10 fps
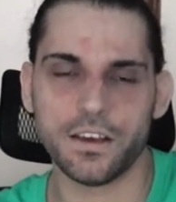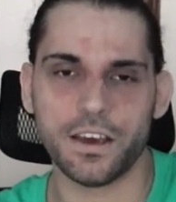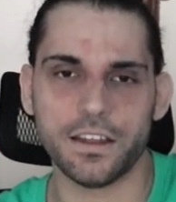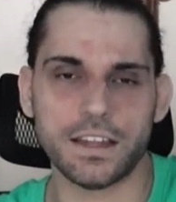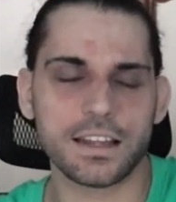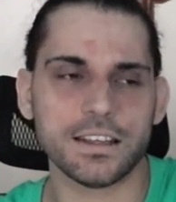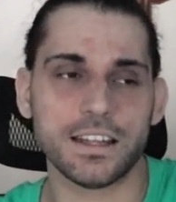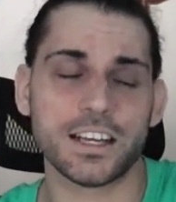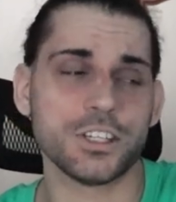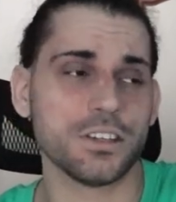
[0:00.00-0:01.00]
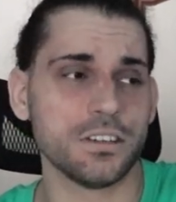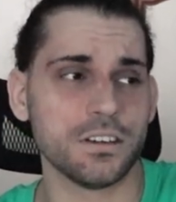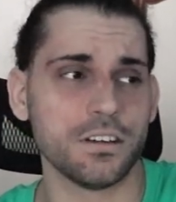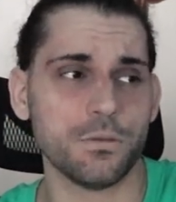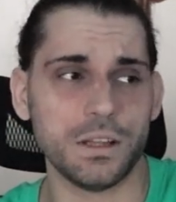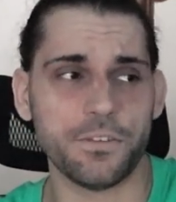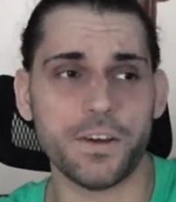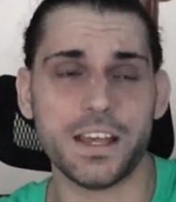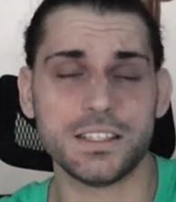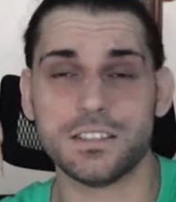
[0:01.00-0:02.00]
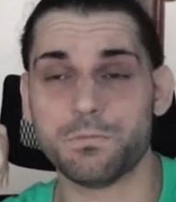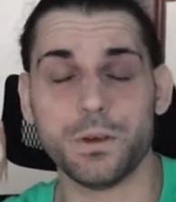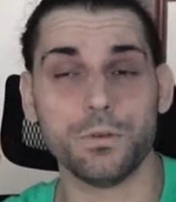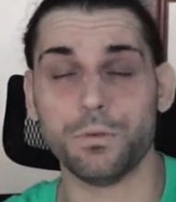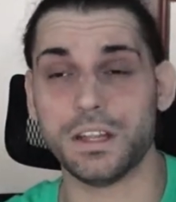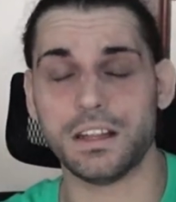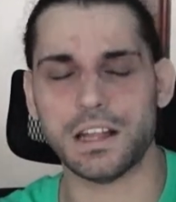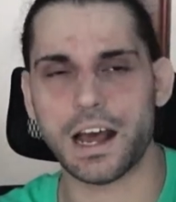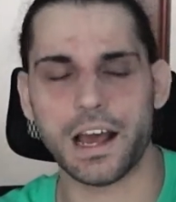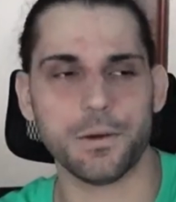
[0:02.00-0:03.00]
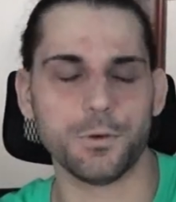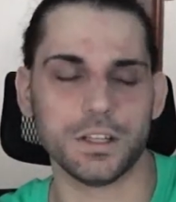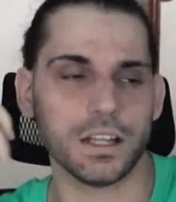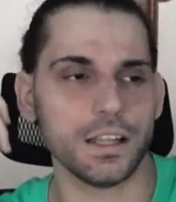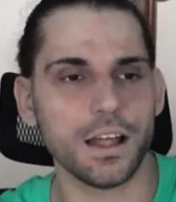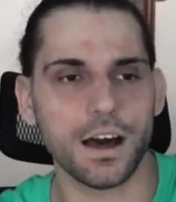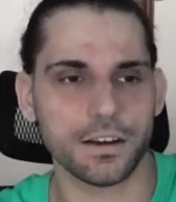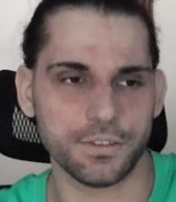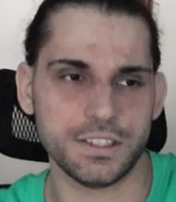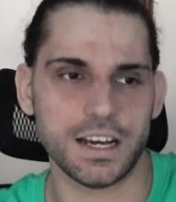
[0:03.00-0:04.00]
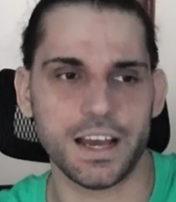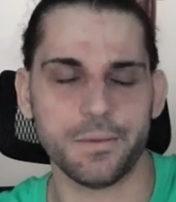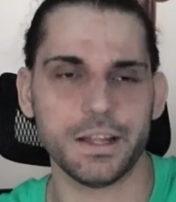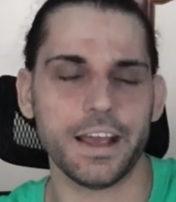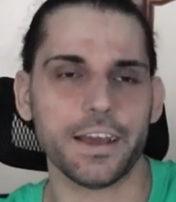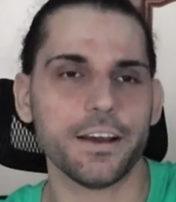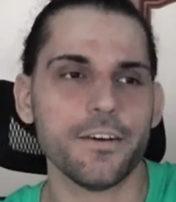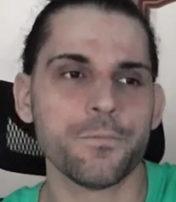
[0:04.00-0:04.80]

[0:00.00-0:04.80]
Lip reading: And that connection with the fans is built with time, with a lot of time. Like,